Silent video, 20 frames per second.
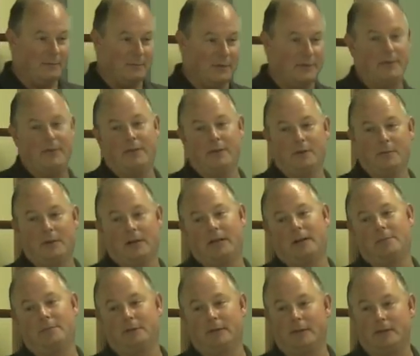put the
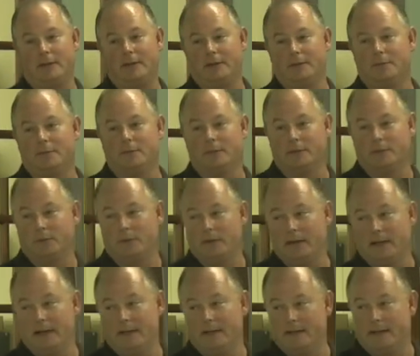thermocouple on at the 4 to
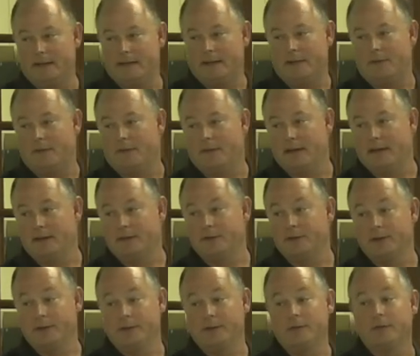20 and then let the thing
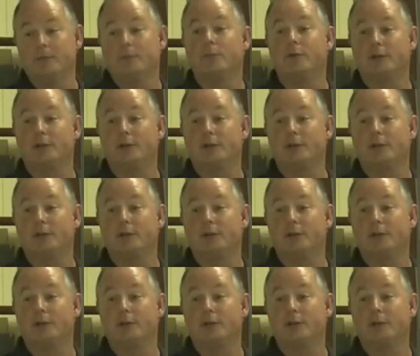tune.